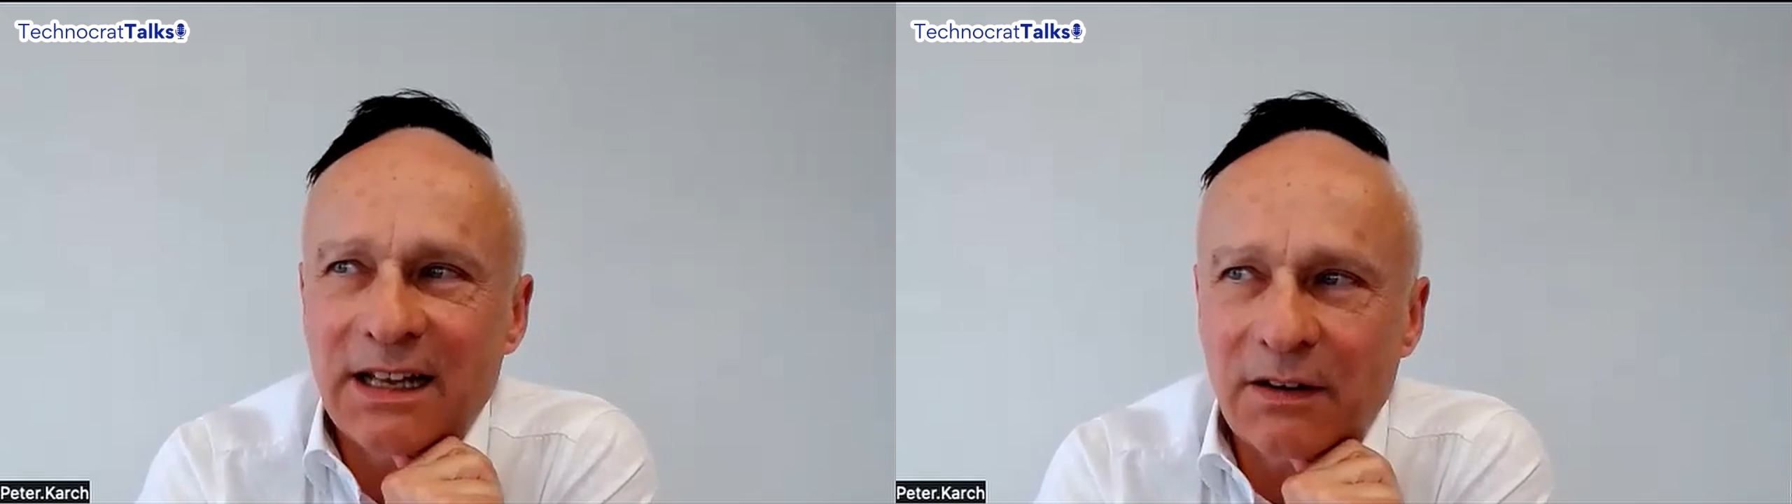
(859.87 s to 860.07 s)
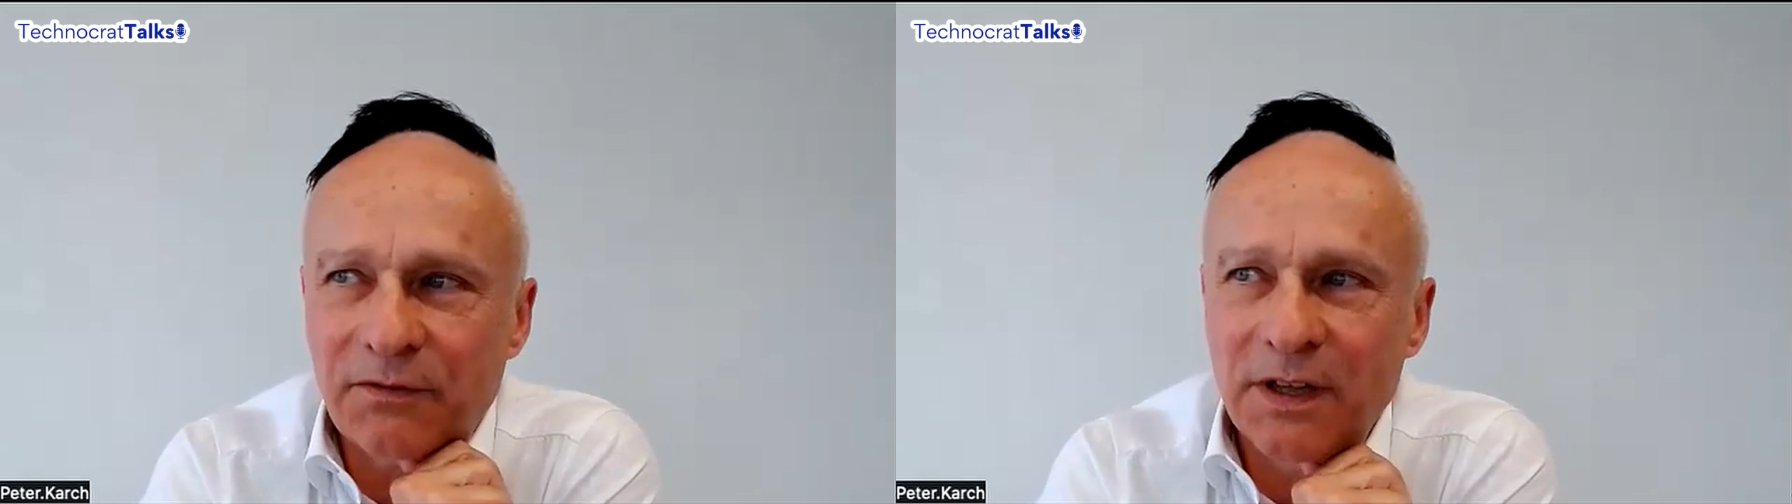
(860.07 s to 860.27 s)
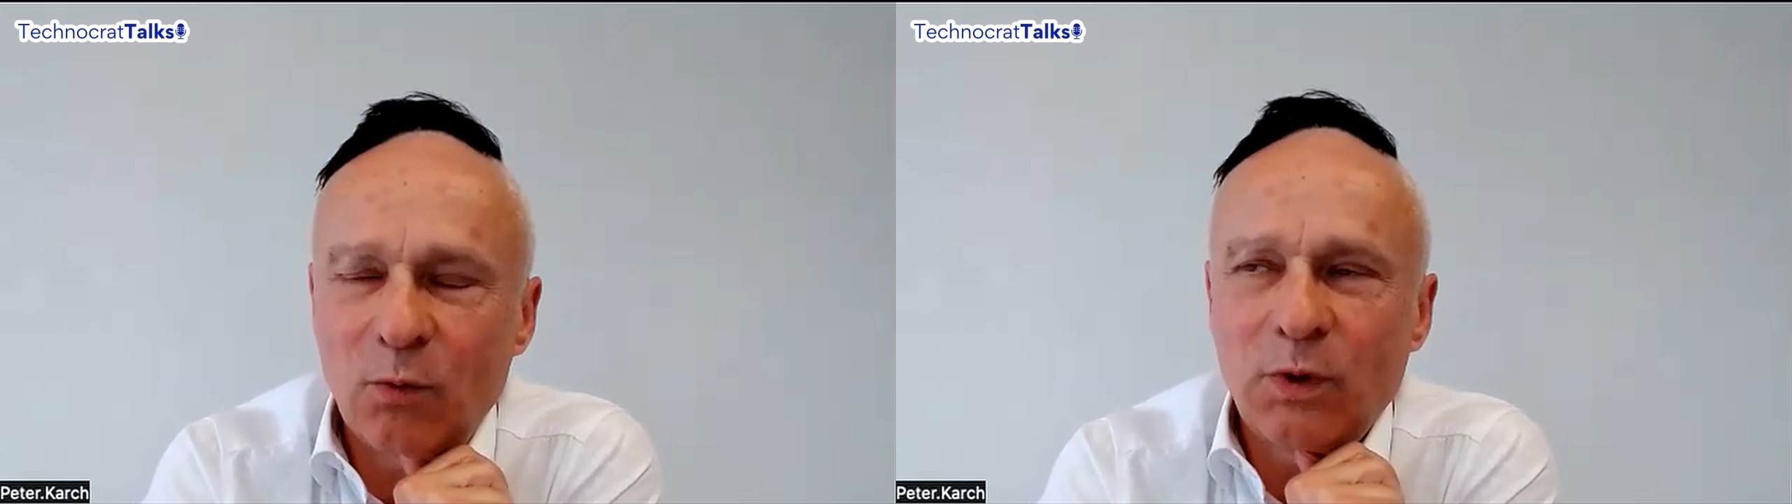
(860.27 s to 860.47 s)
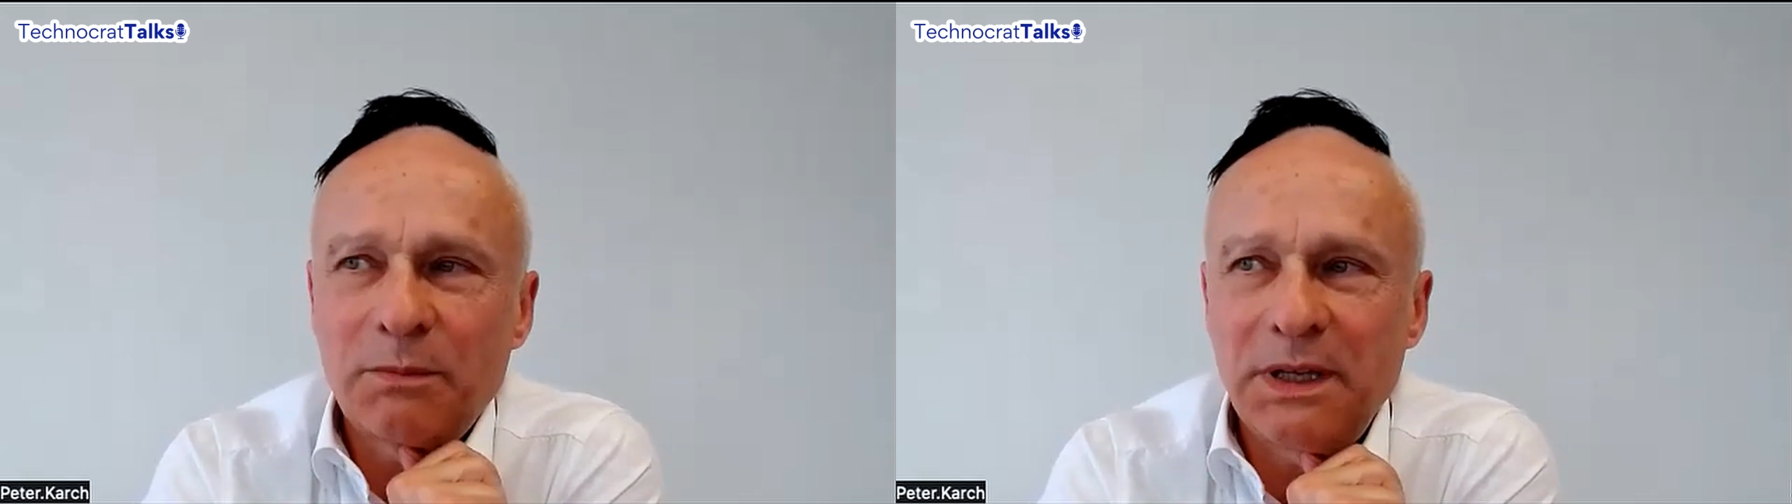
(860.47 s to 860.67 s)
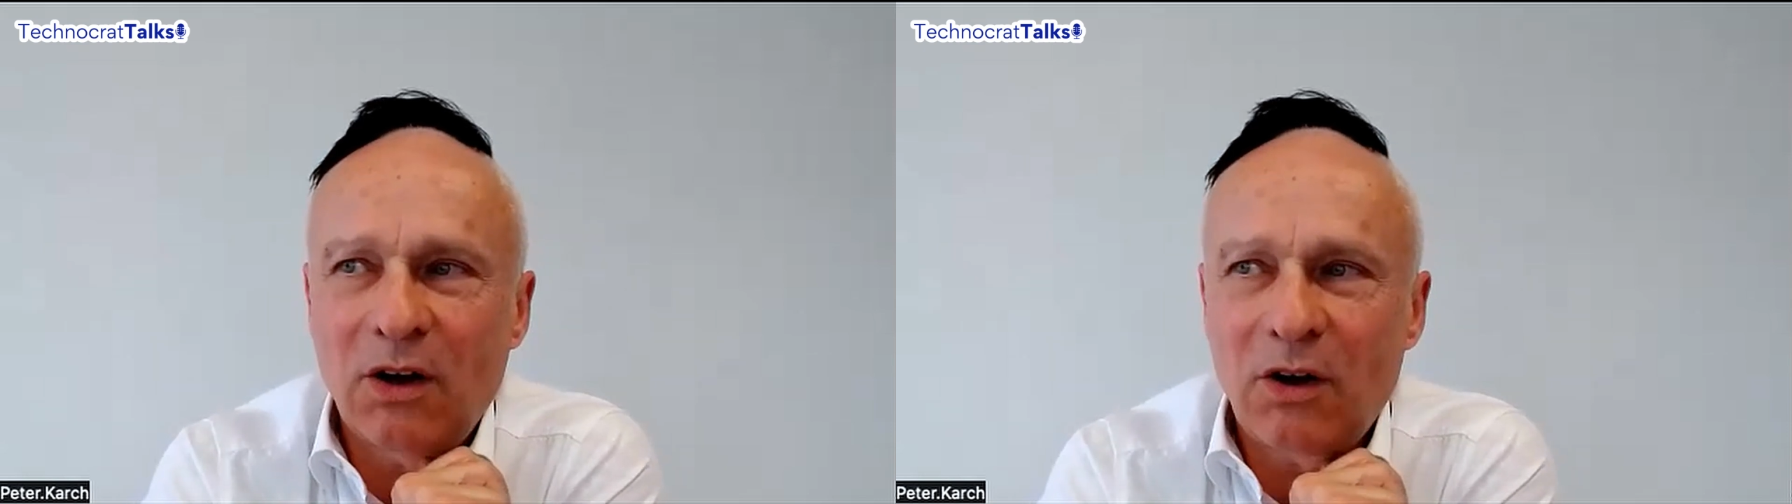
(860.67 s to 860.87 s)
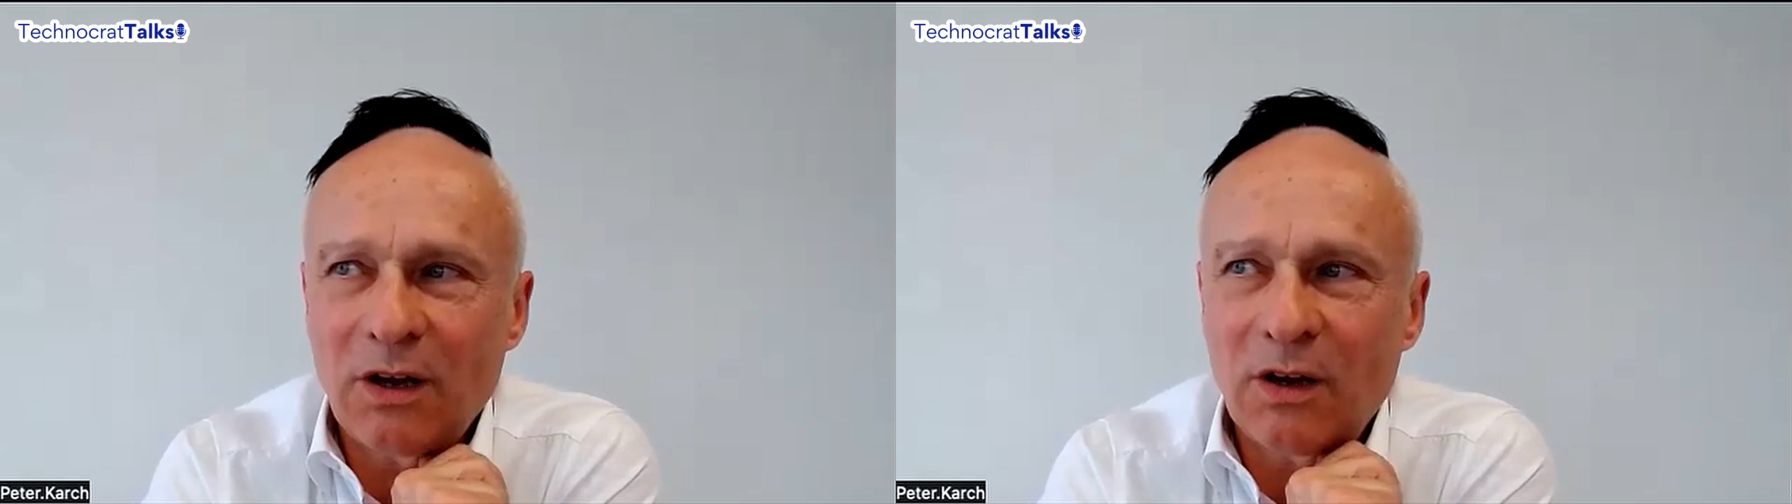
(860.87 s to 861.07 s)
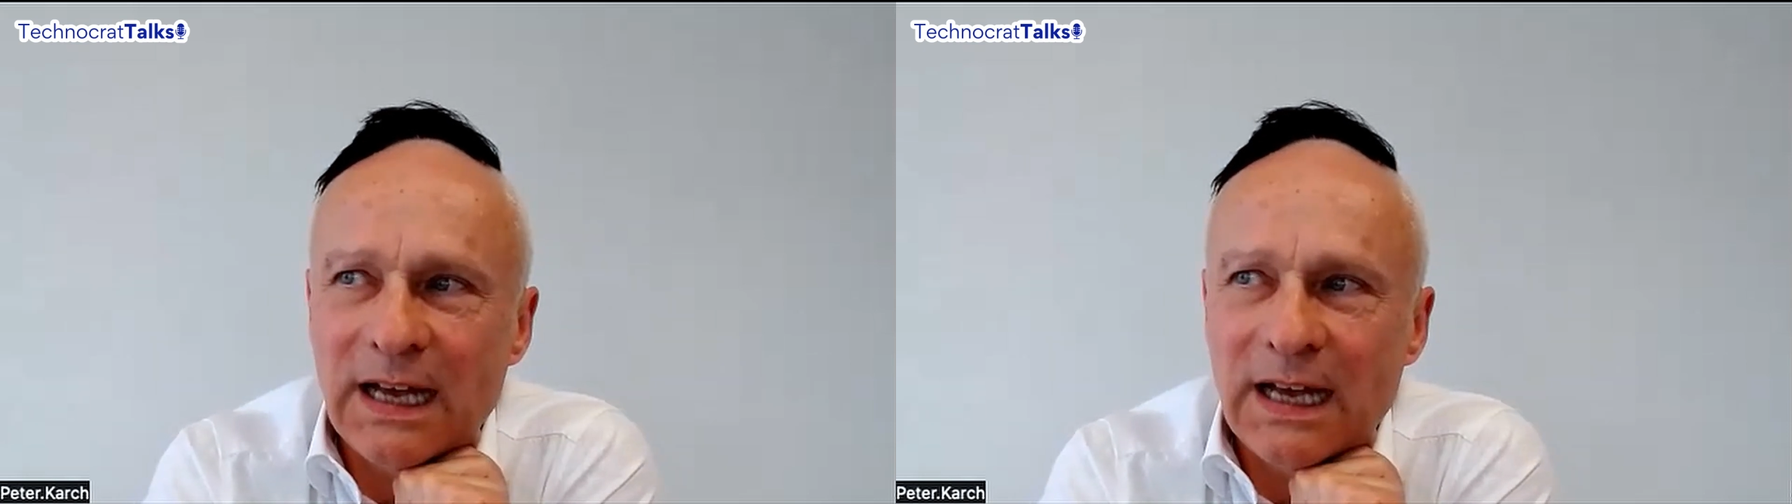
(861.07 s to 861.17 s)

will be hollow,